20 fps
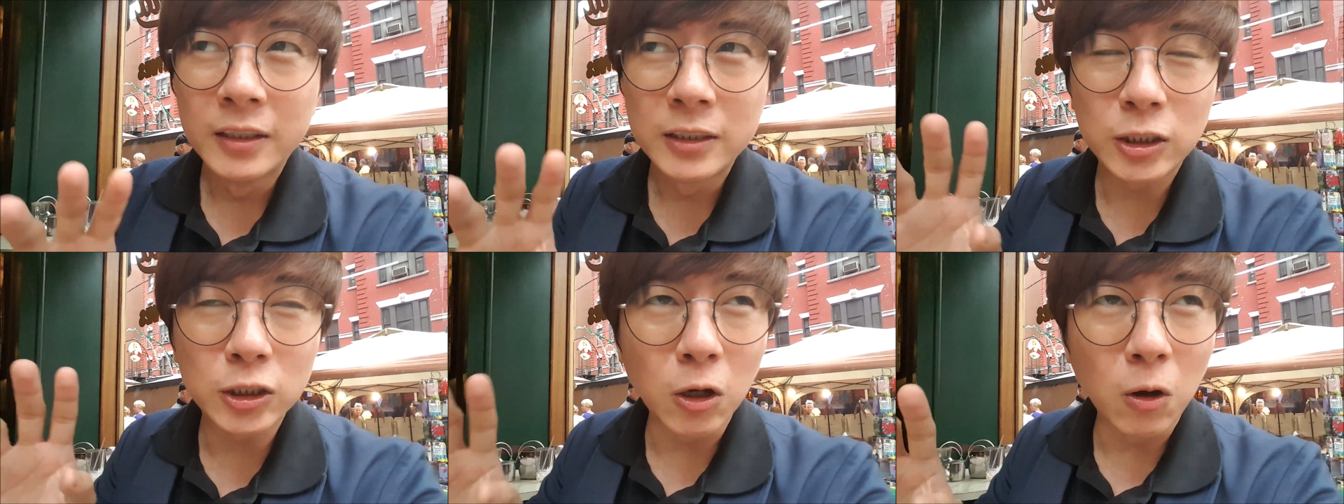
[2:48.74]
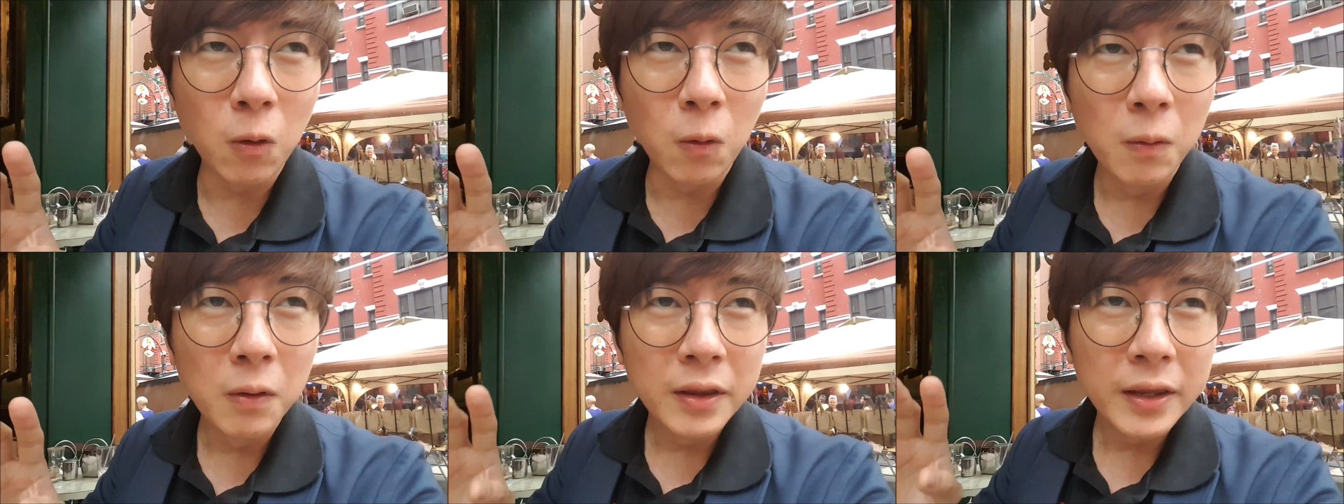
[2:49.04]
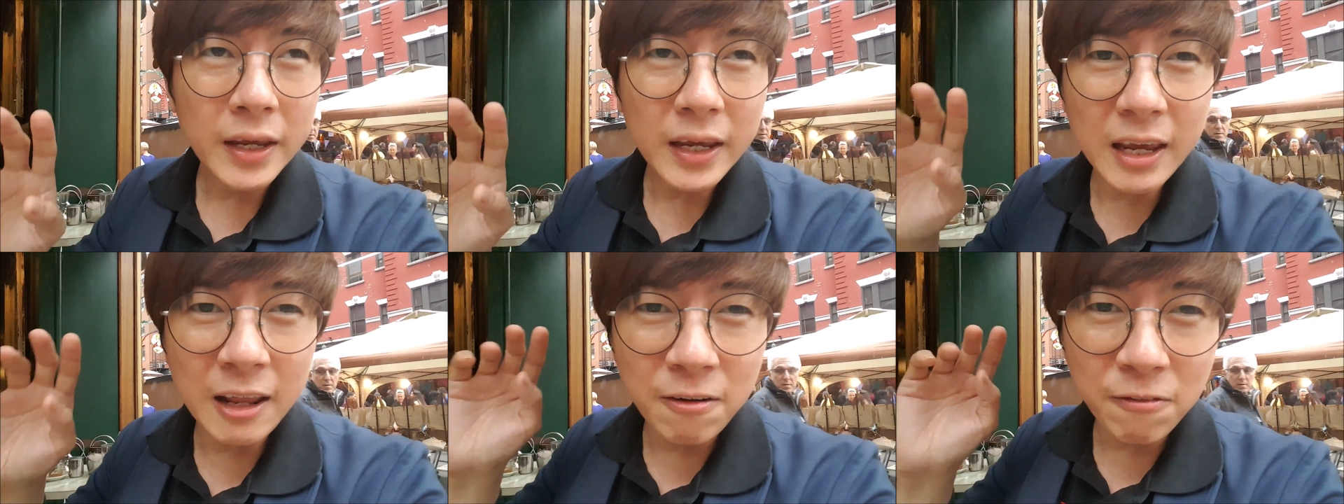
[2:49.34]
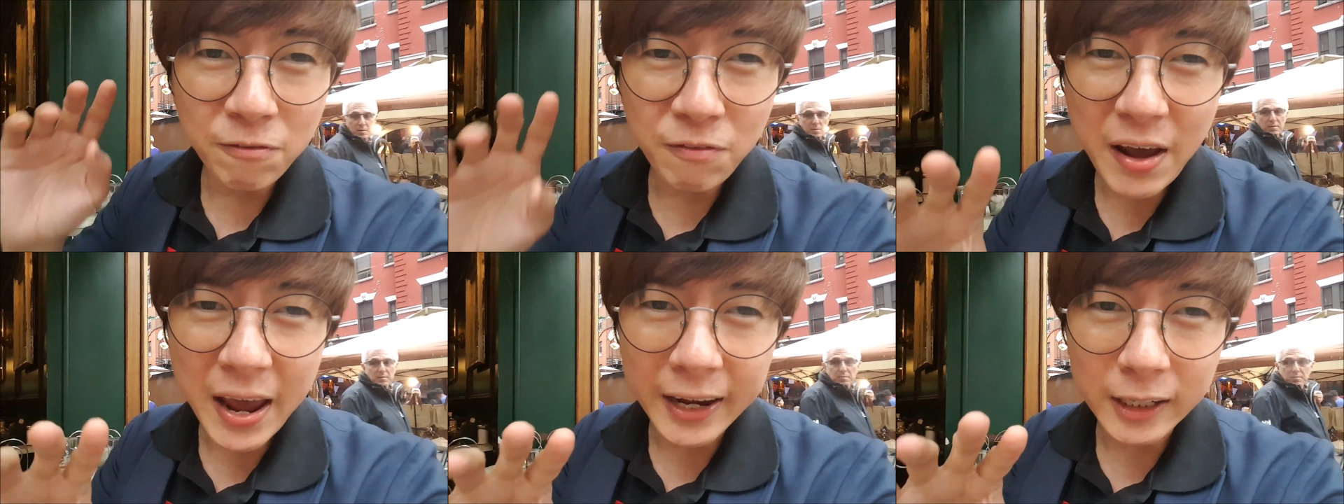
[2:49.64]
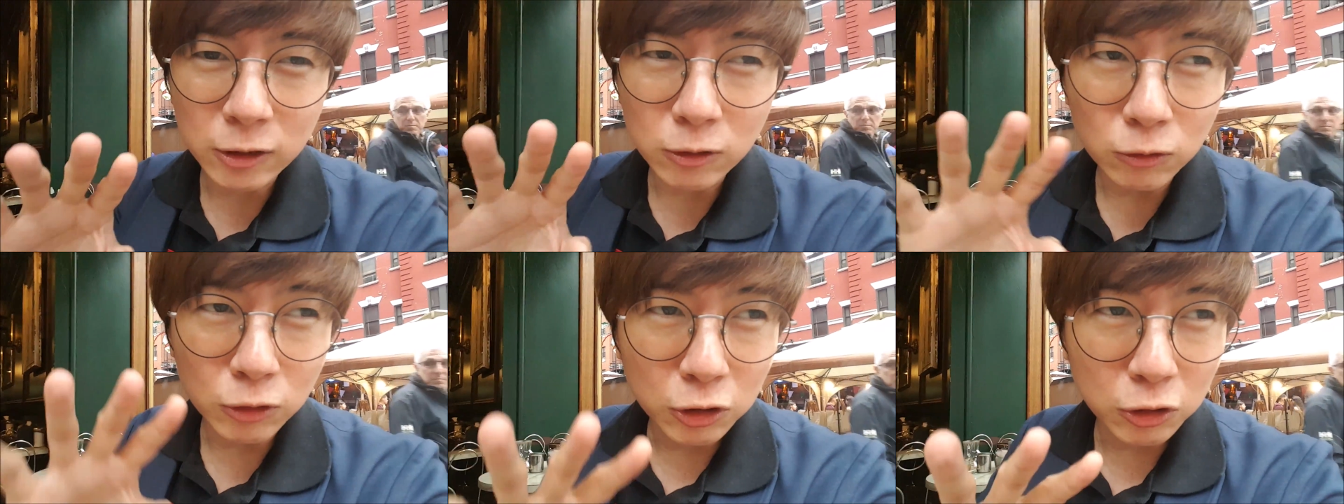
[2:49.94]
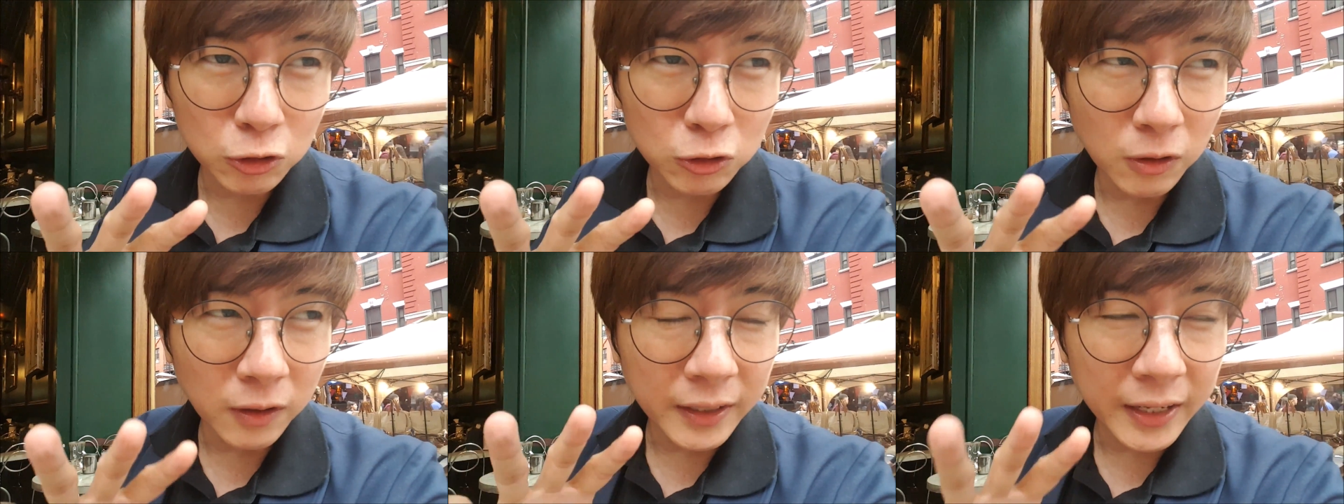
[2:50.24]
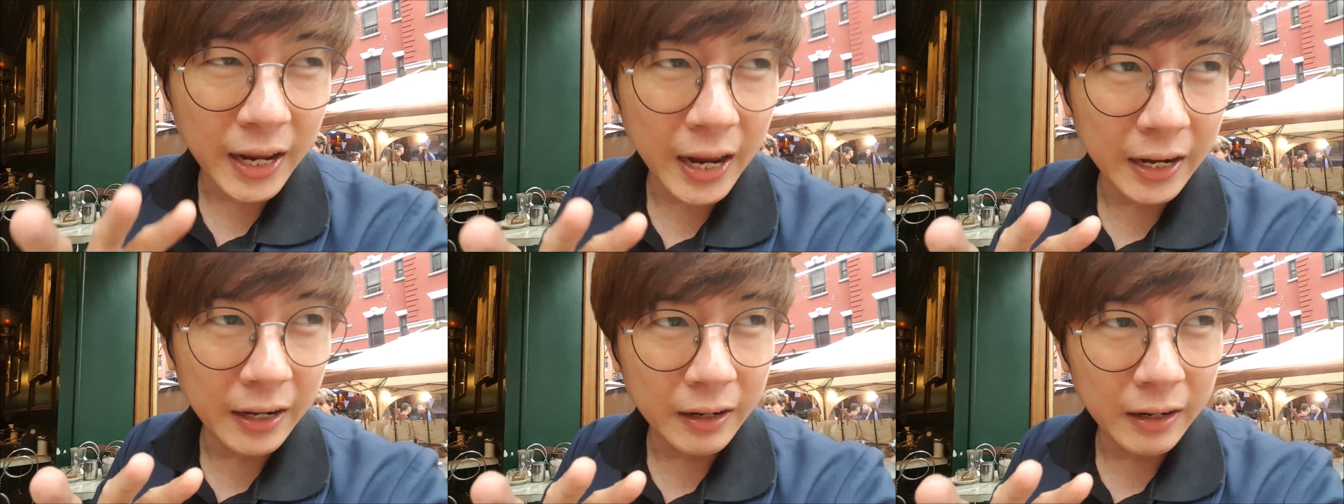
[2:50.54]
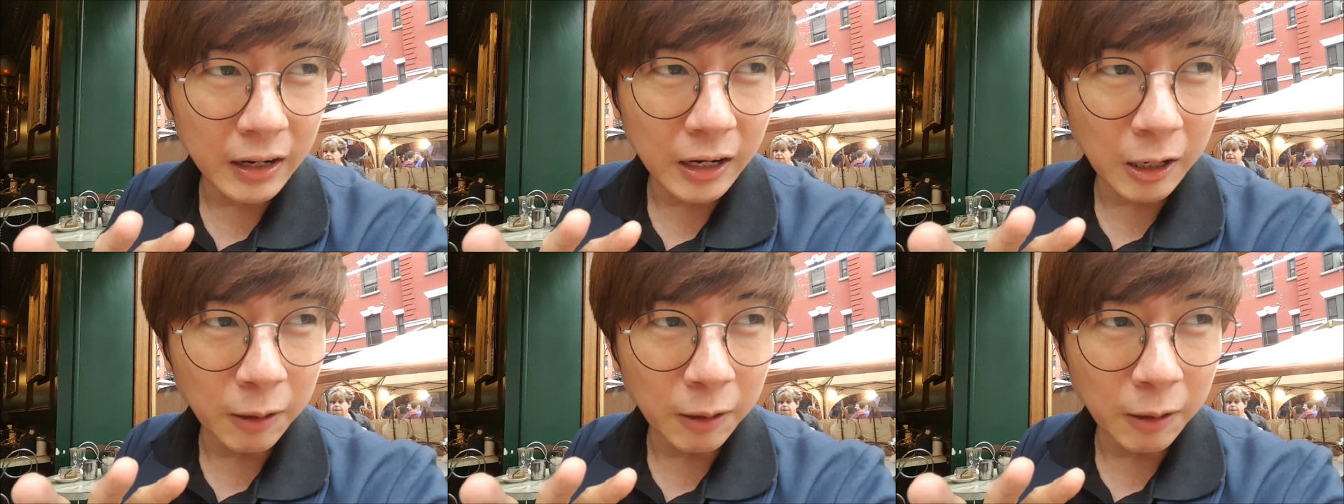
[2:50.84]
So in fact, so strong that